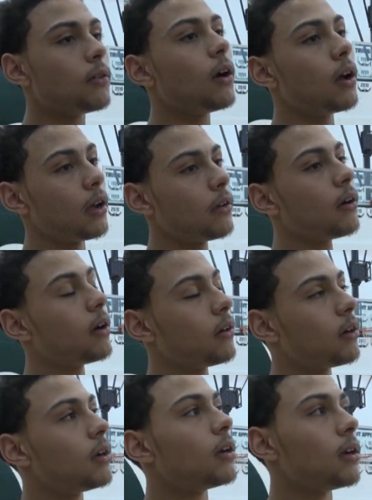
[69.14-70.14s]
season? Right,
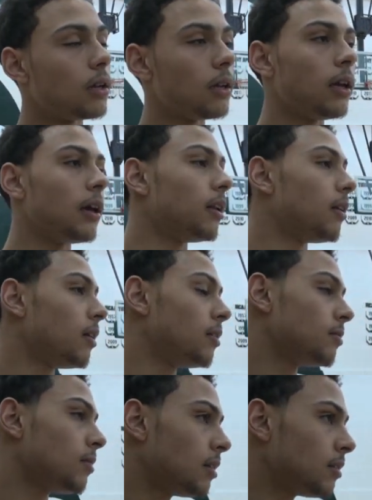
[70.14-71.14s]
right. Yeah, no,
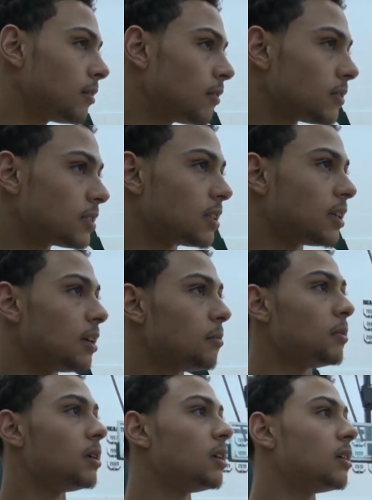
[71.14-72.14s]
I don't know if it's going to hit
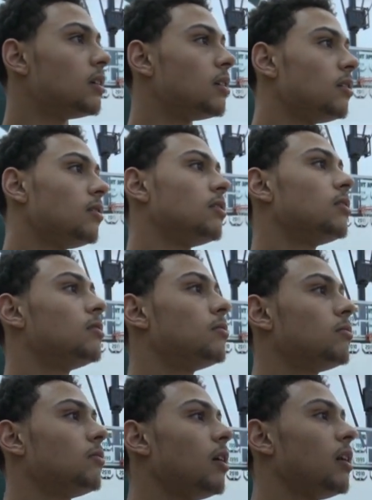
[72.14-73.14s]
me, you know,
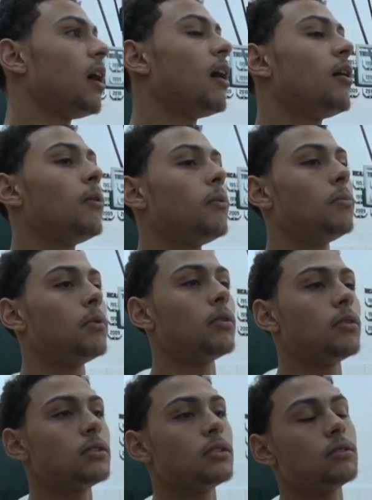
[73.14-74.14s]
right now, but
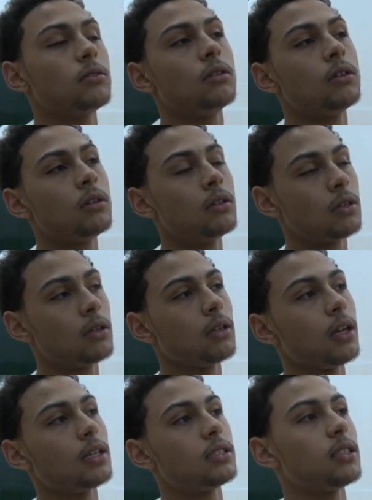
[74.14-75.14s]
also
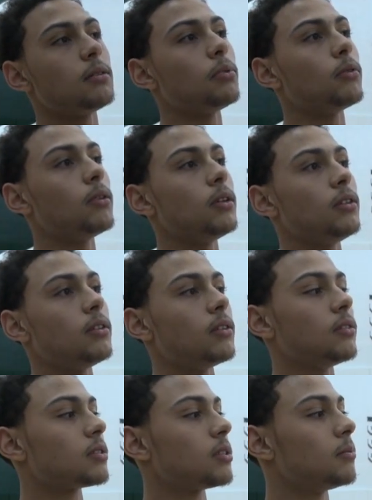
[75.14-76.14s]
at some point, you know,
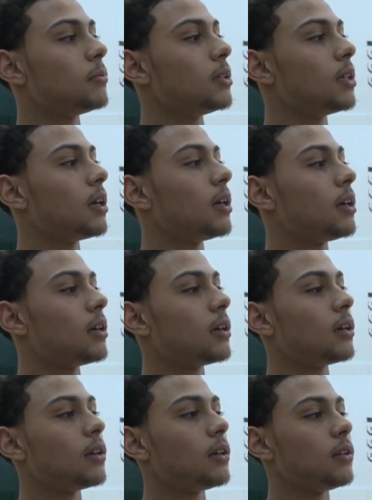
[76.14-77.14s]
it's going to be like
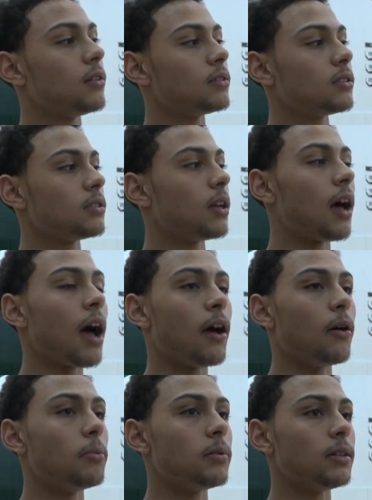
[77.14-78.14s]
it's
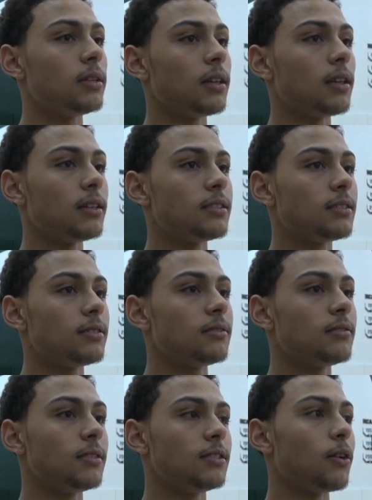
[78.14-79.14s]
eye-opening, like
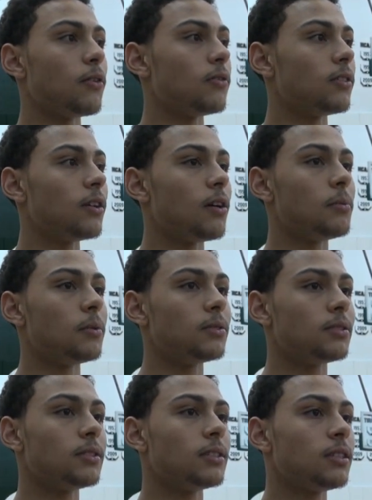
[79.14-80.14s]
it's over
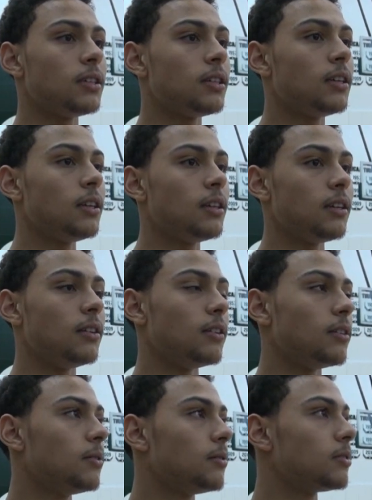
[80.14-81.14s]
almost, yeah. You
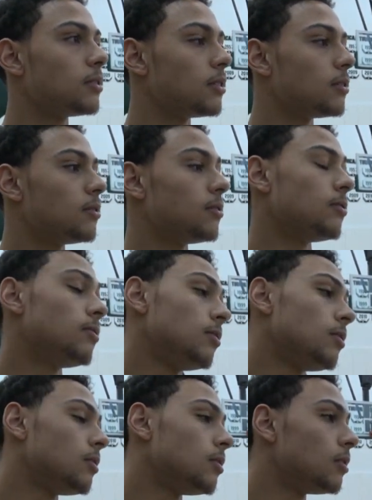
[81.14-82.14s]
know. So,
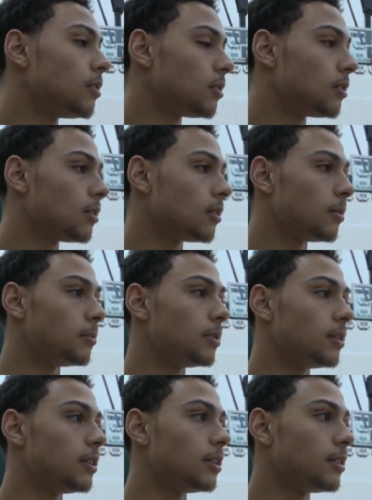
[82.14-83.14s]
I
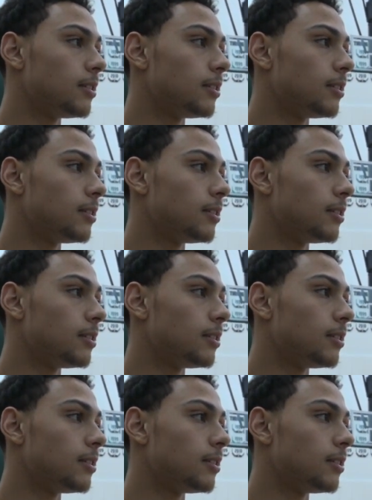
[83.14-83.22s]
mean,